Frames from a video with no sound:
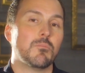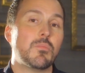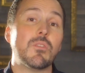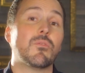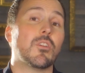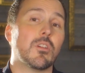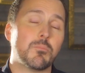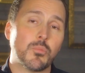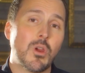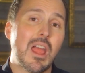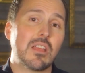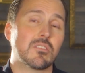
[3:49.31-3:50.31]
be very
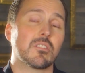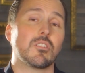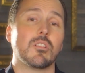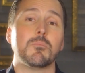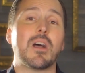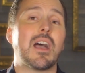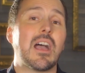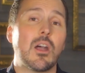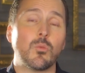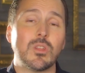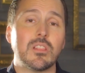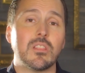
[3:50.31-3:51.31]
practical about
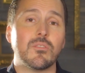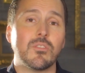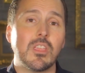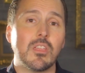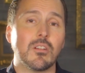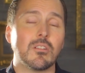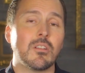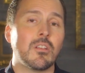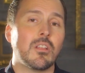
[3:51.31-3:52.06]
how we live here.